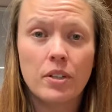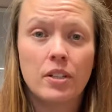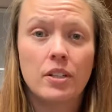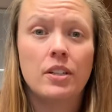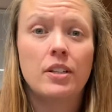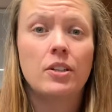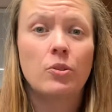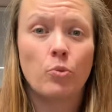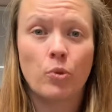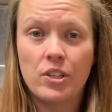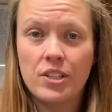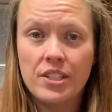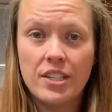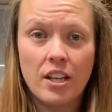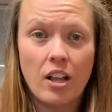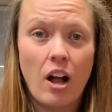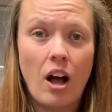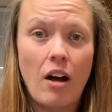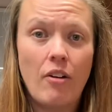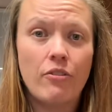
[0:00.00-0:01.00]
rinse it
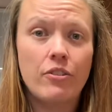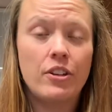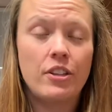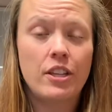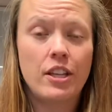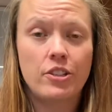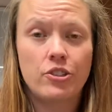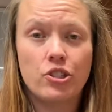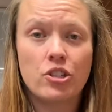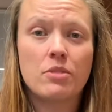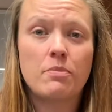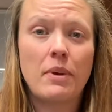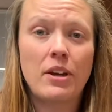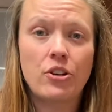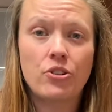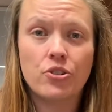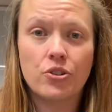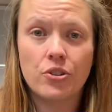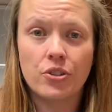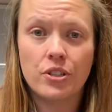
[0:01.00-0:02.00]
off, and then just make
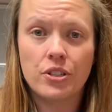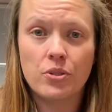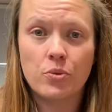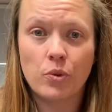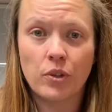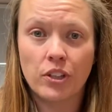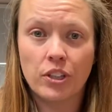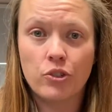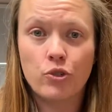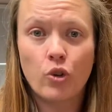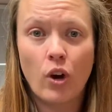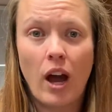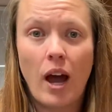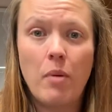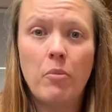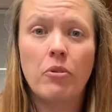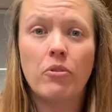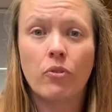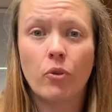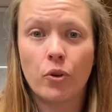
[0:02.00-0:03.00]
sure it's really dry
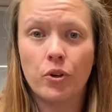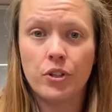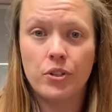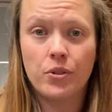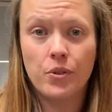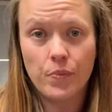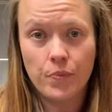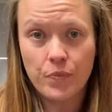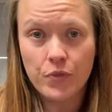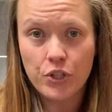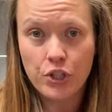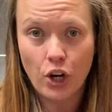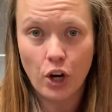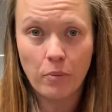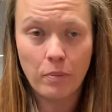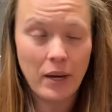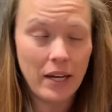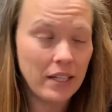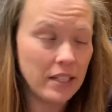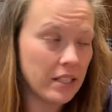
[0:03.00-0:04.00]
before you start
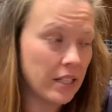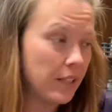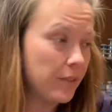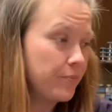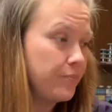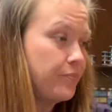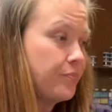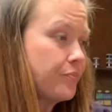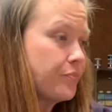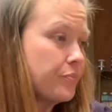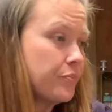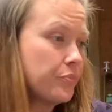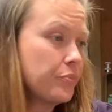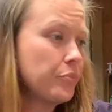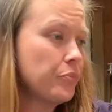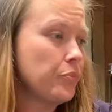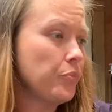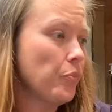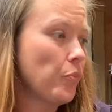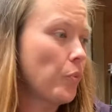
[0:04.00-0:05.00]
painting.
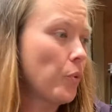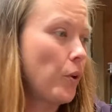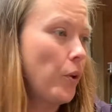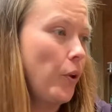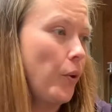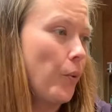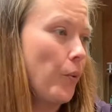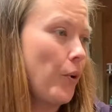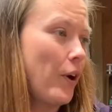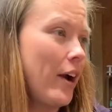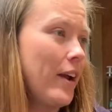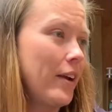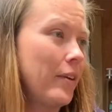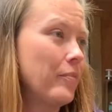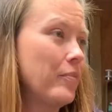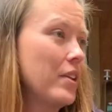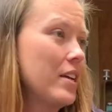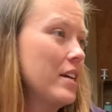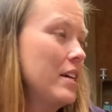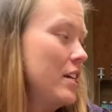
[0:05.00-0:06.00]
Okay,
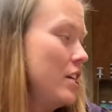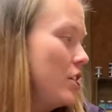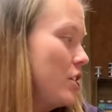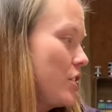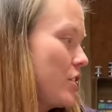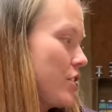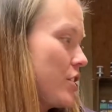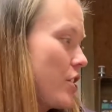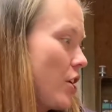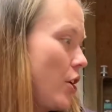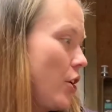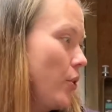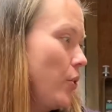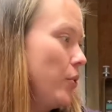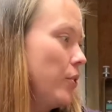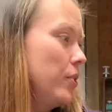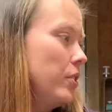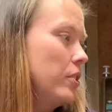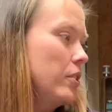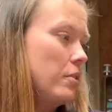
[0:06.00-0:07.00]
so
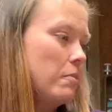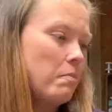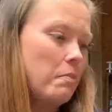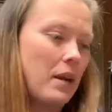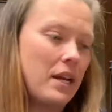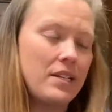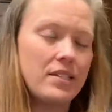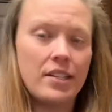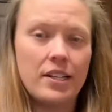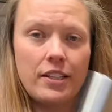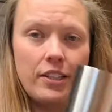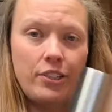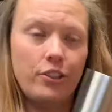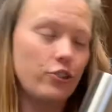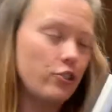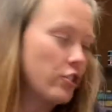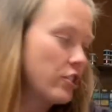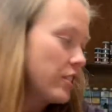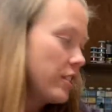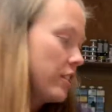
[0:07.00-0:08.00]
basically you're
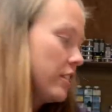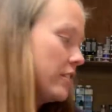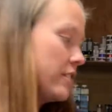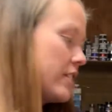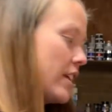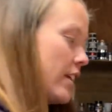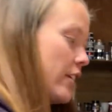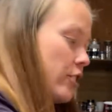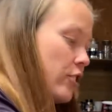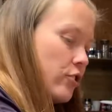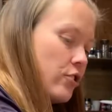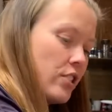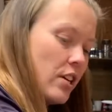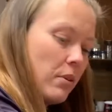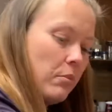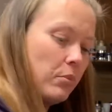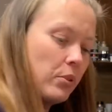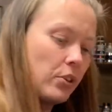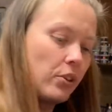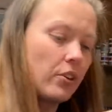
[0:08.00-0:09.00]
just going to take your
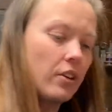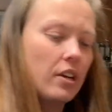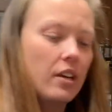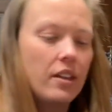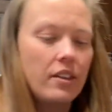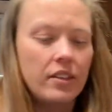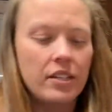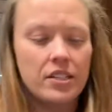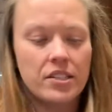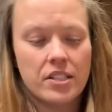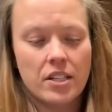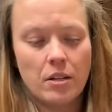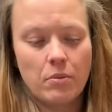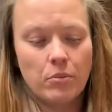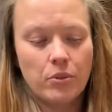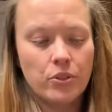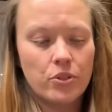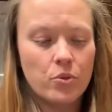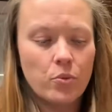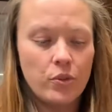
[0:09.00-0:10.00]
tumbler. These
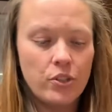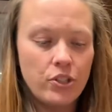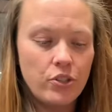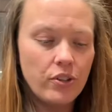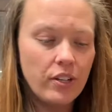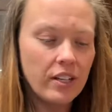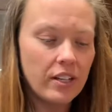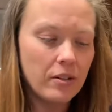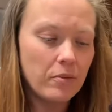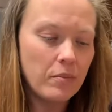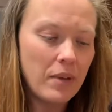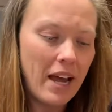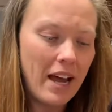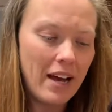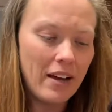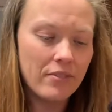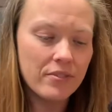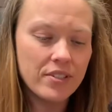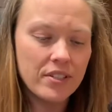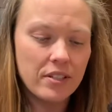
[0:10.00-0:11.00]
tumblers, when you get them,
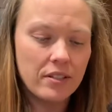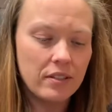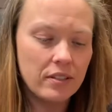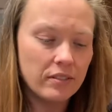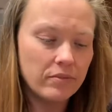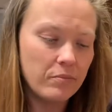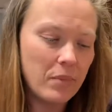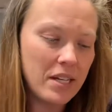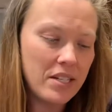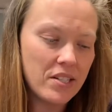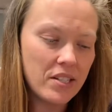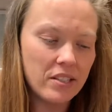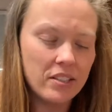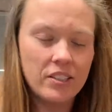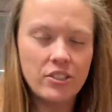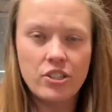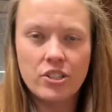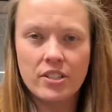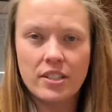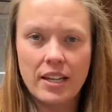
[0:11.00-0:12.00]
have basically
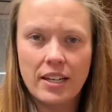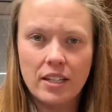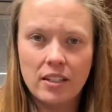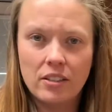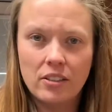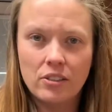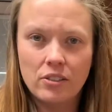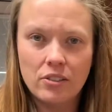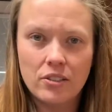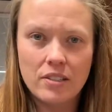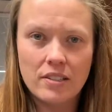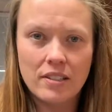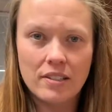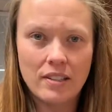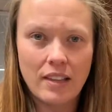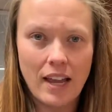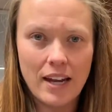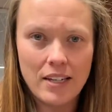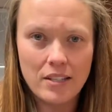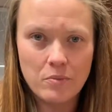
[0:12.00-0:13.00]
just like a little
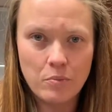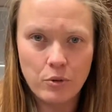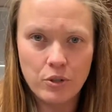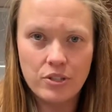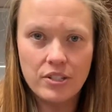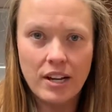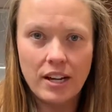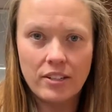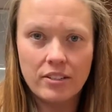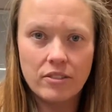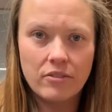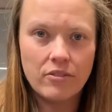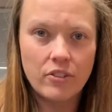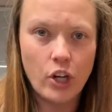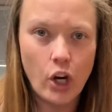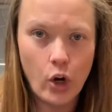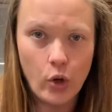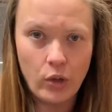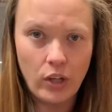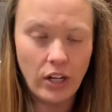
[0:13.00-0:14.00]
light protective
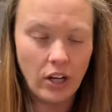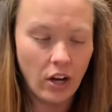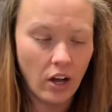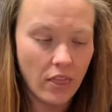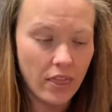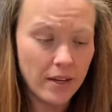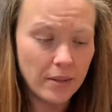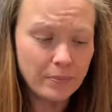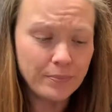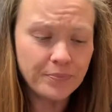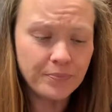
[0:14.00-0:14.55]
coating on them,